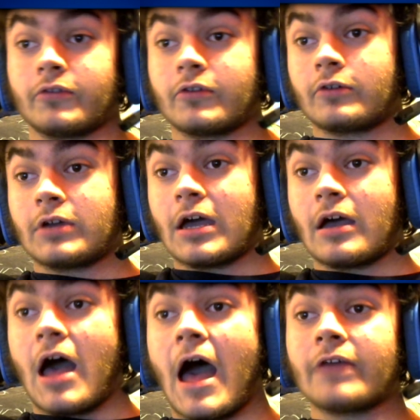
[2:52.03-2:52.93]
So
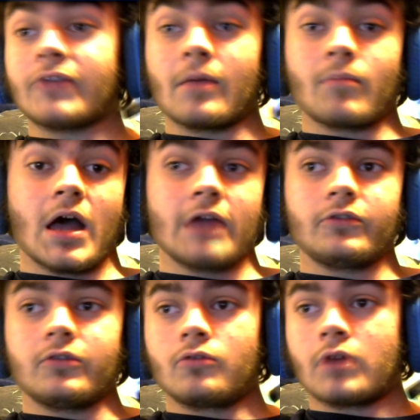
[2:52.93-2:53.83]
yeah, I set mine
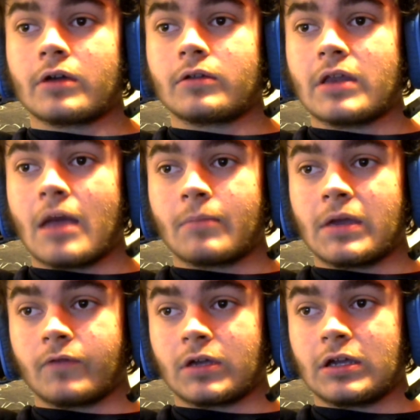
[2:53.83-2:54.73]
to not
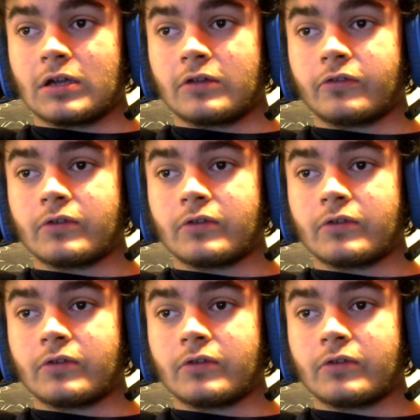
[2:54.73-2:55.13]
made for kids.